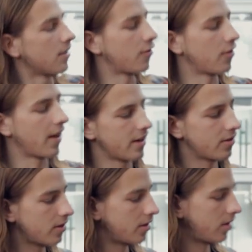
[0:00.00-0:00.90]

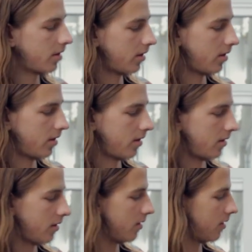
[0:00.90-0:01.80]
flannel,
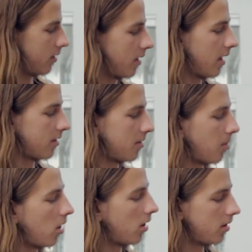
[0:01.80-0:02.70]
size
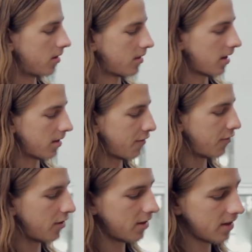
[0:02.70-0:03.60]
small, it's got the
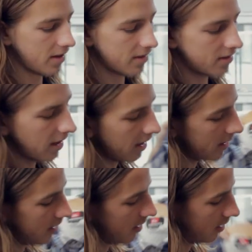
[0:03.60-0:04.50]
fur on the
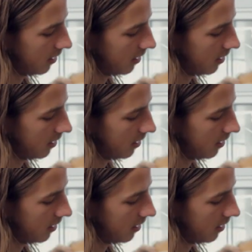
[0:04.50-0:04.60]
inside.